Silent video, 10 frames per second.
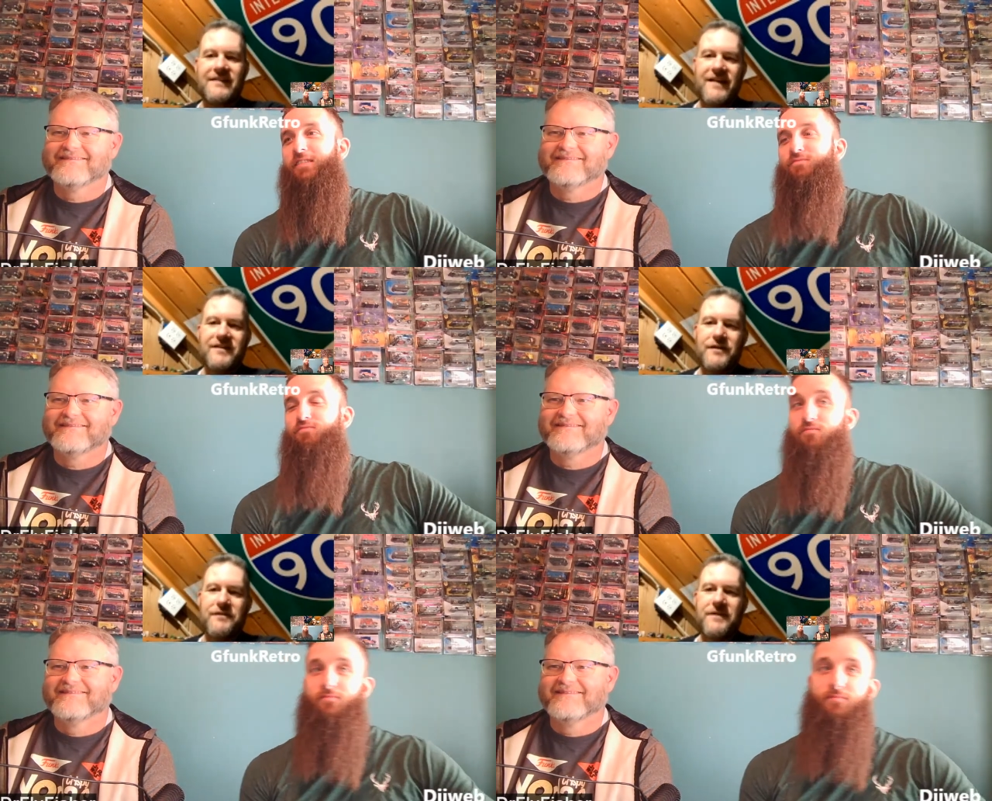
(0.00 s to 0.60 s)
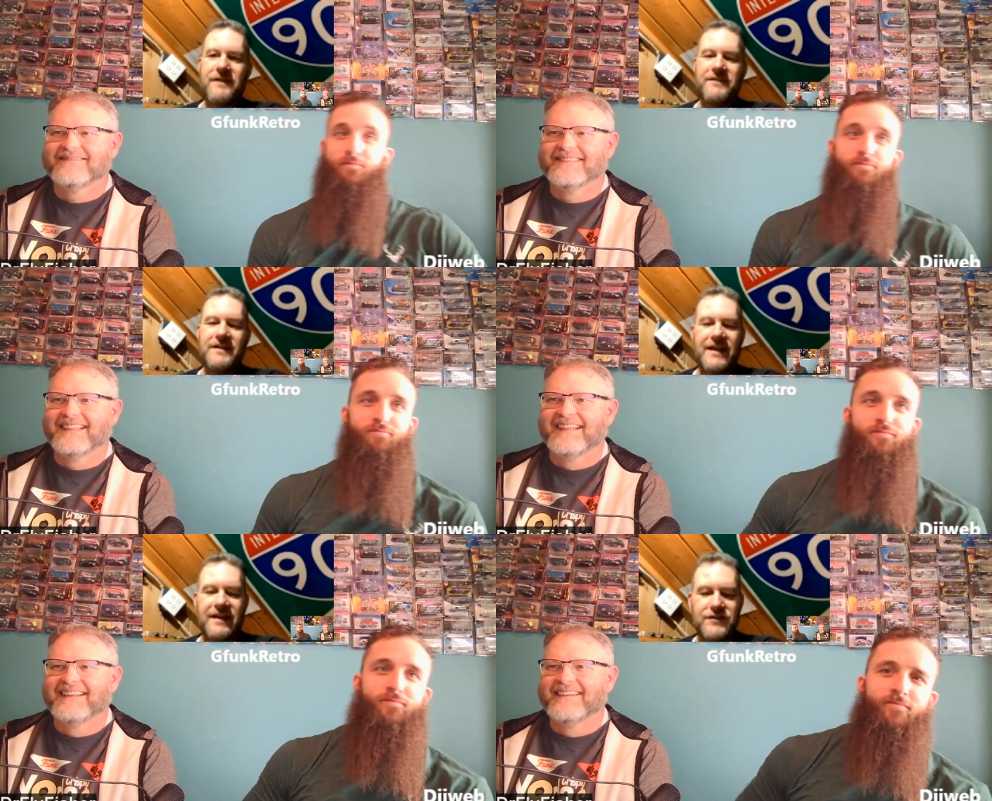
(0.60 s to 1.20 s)
Speaker 1: I turned
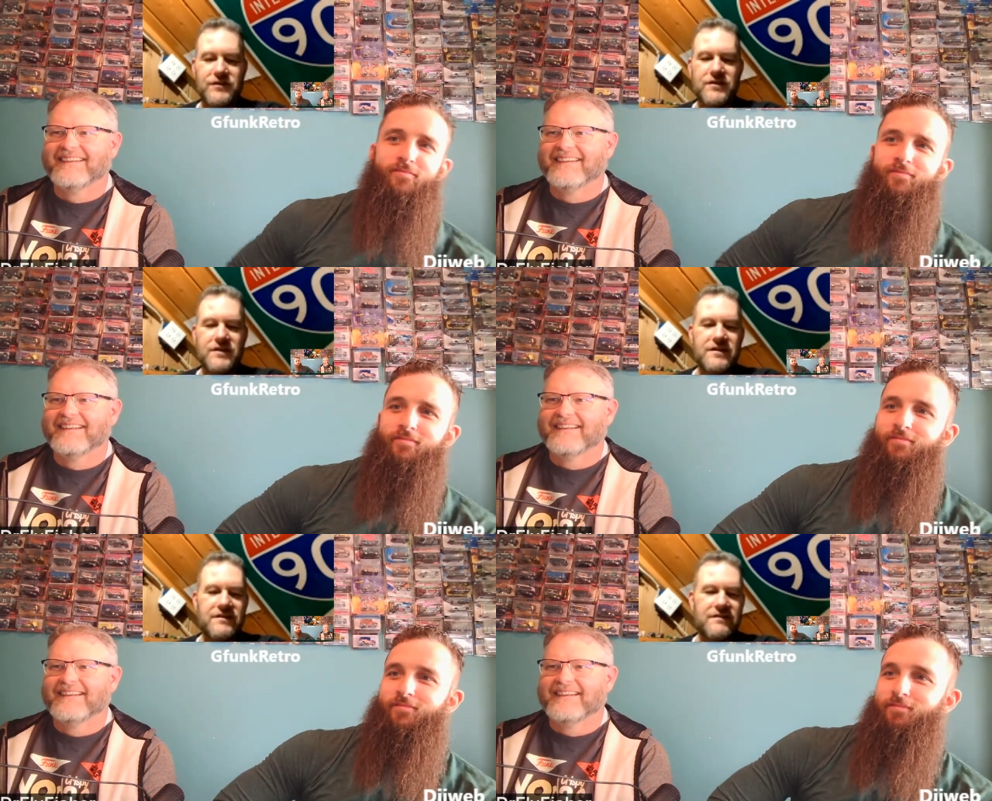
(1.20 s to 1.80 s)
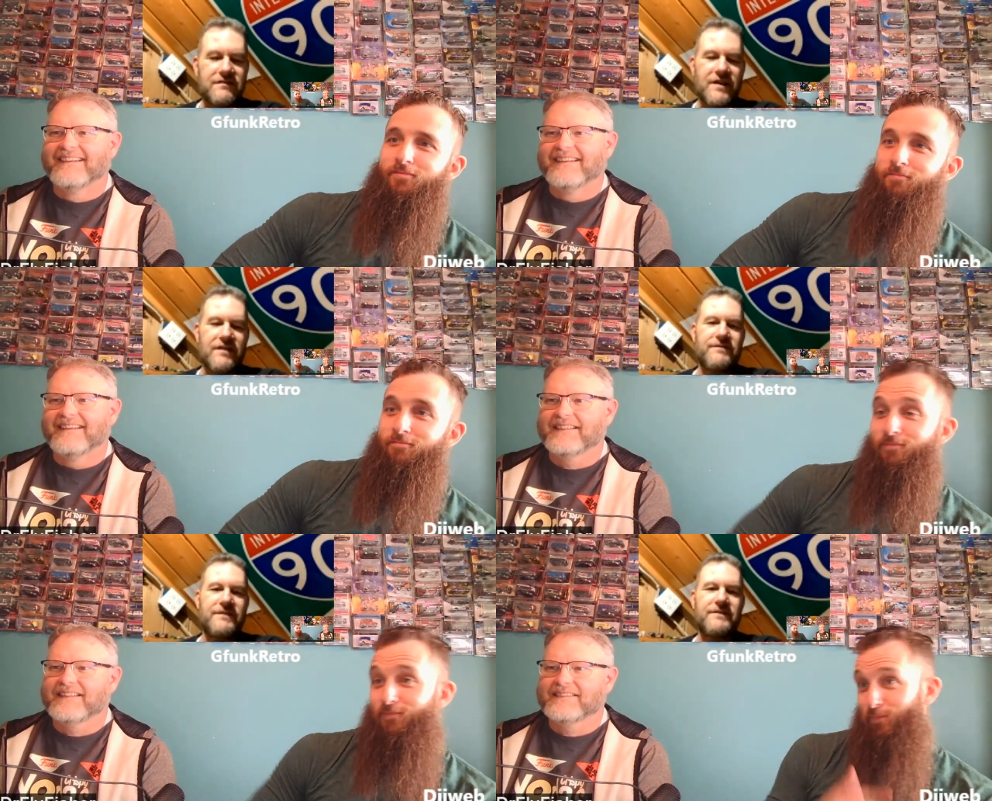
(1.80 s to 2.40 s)
50 like two years,
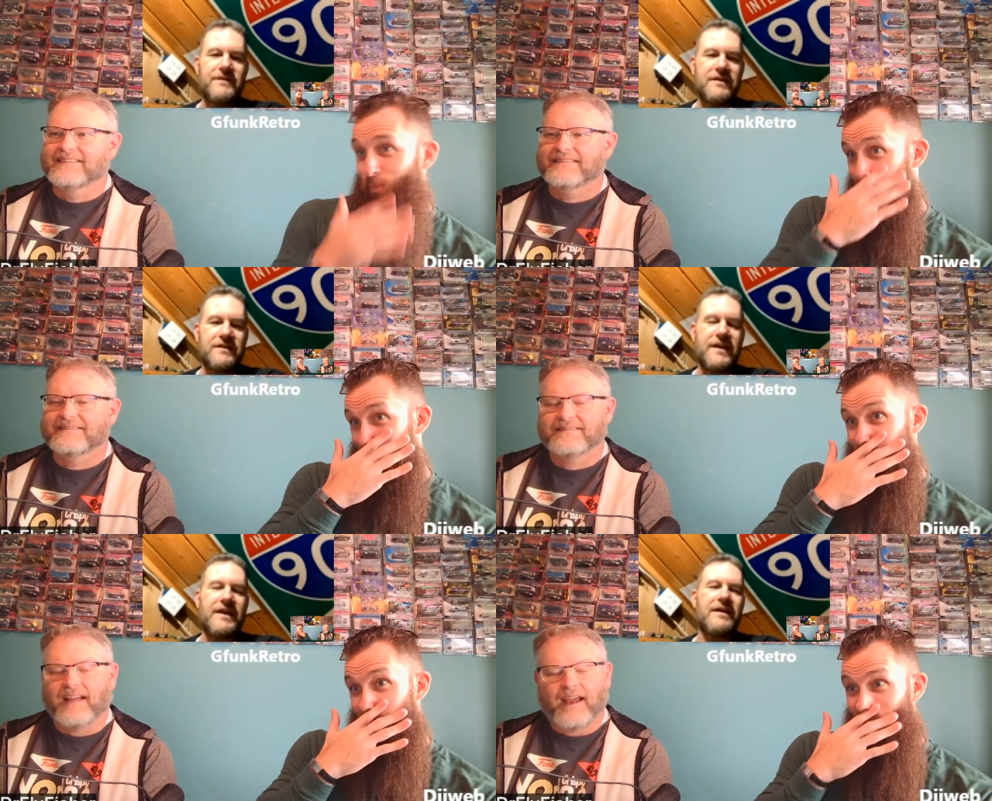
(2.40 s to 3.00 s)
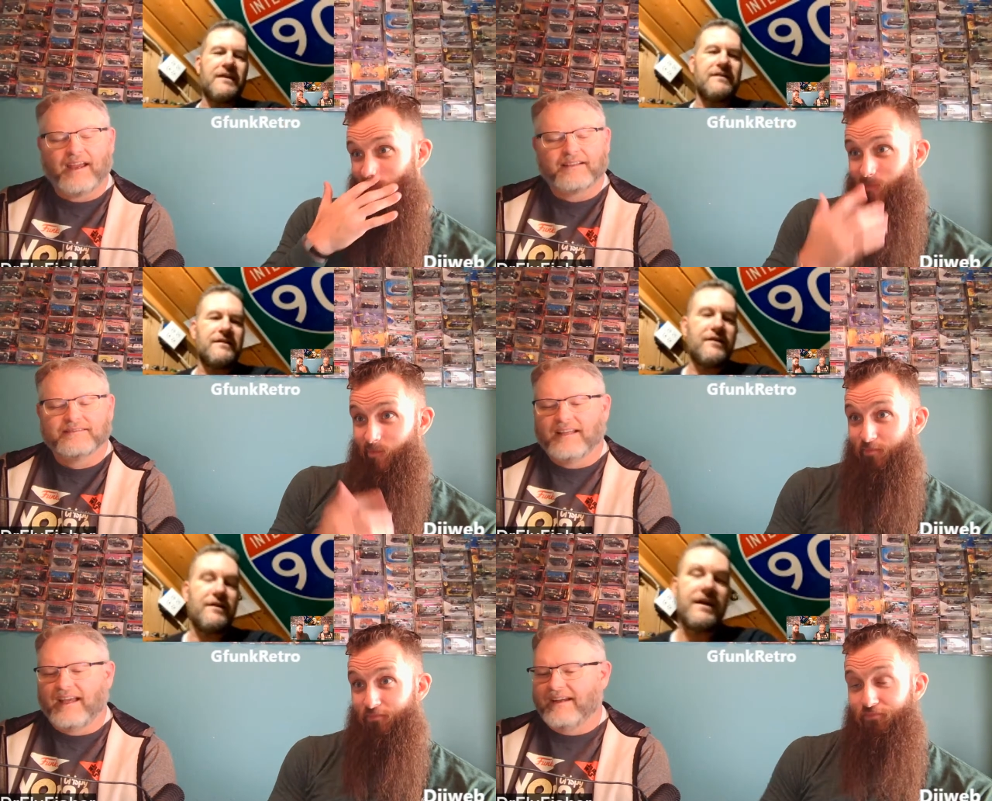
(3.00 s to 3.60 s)
well, 50, yeah,
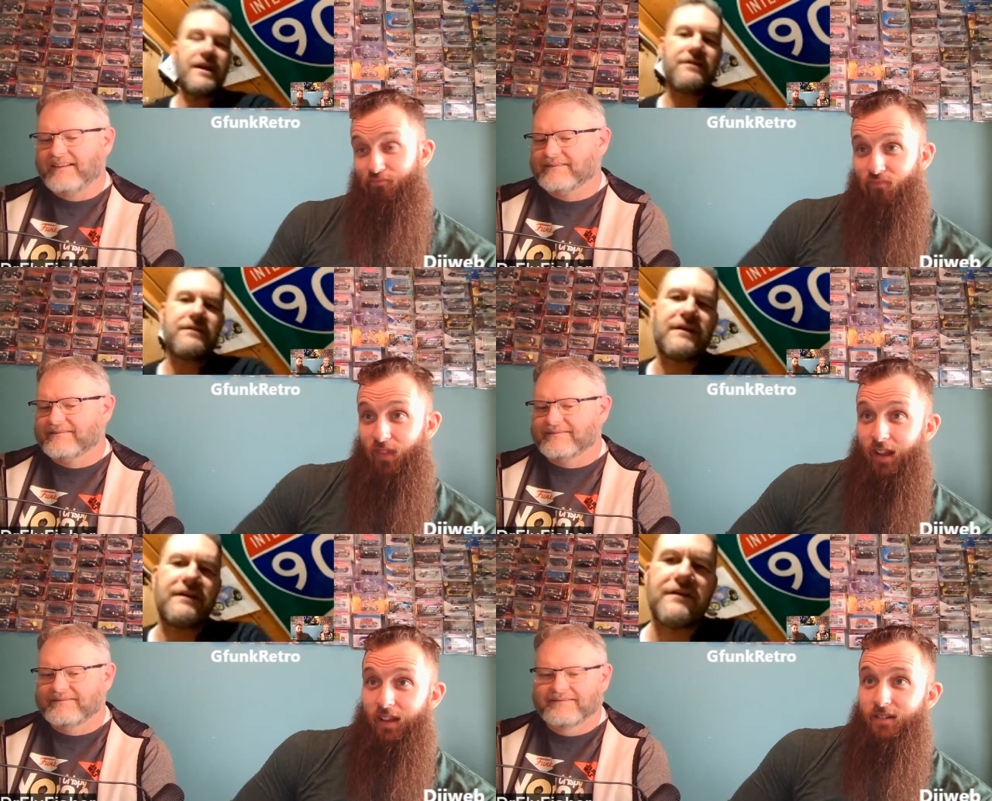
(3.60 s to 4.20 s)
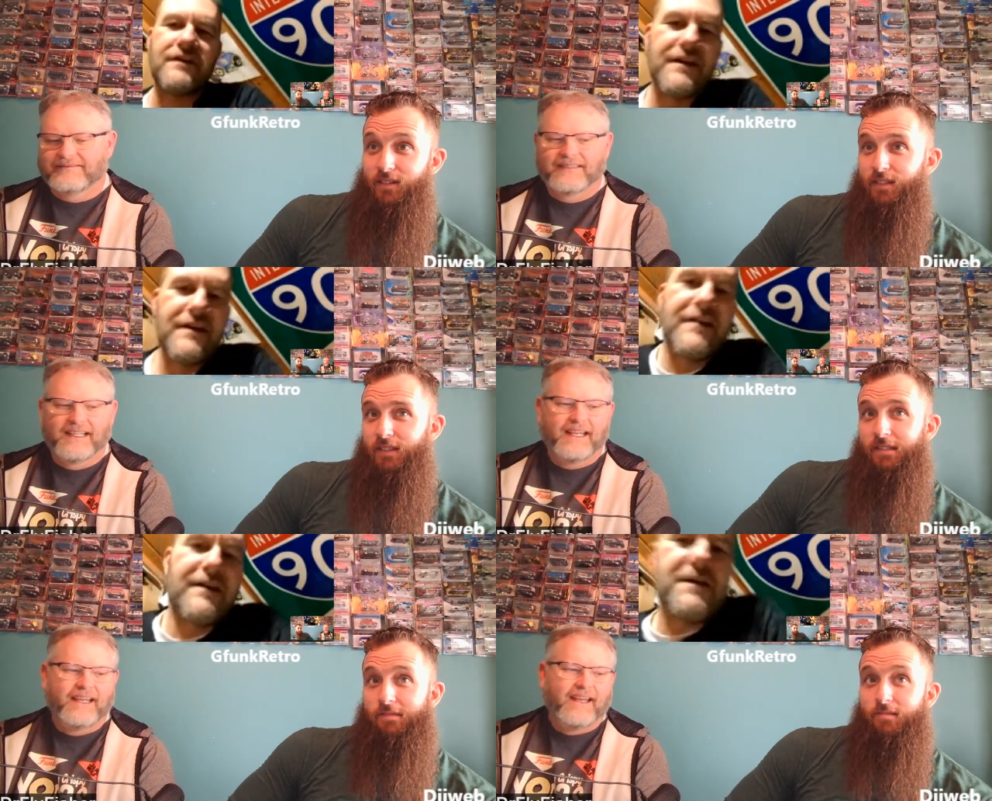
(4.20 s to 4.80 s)
year and a half ago.
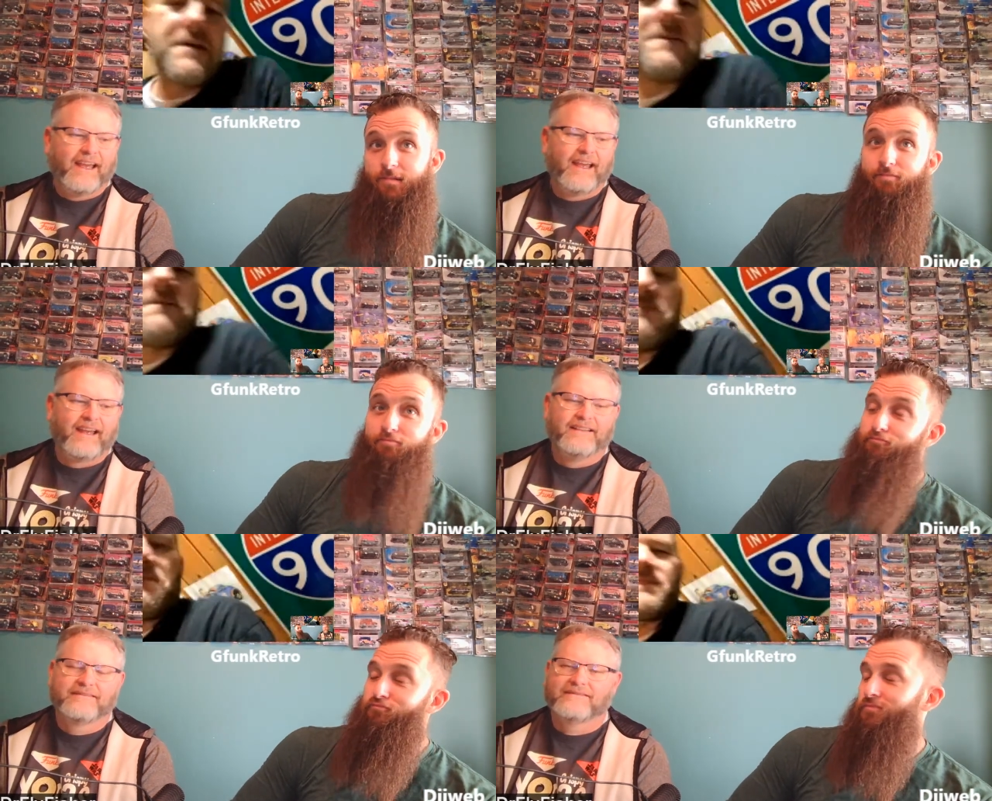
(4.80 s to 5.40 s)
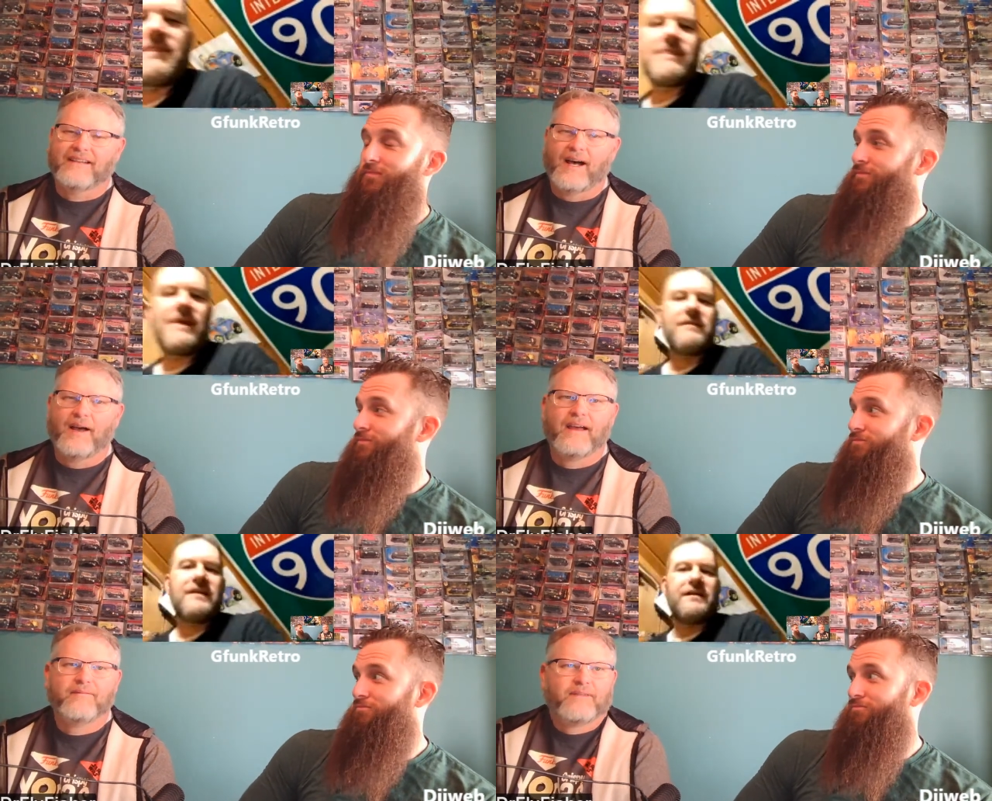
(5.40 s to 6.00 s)
Hey,
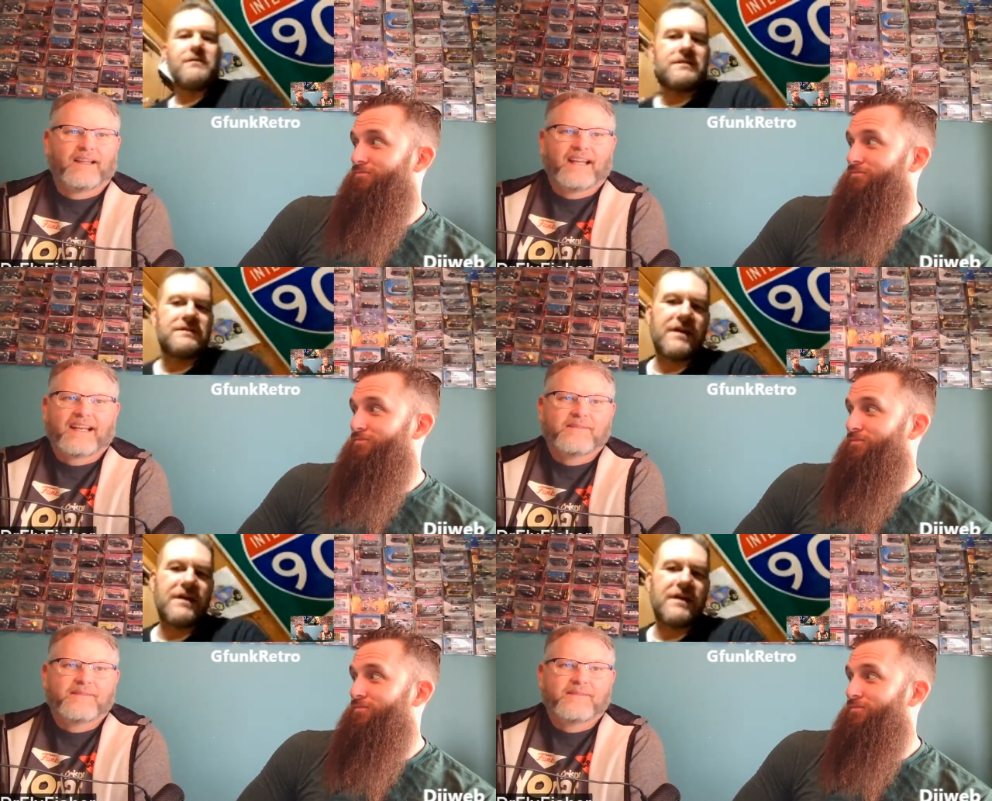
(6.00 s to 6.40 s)
I, like I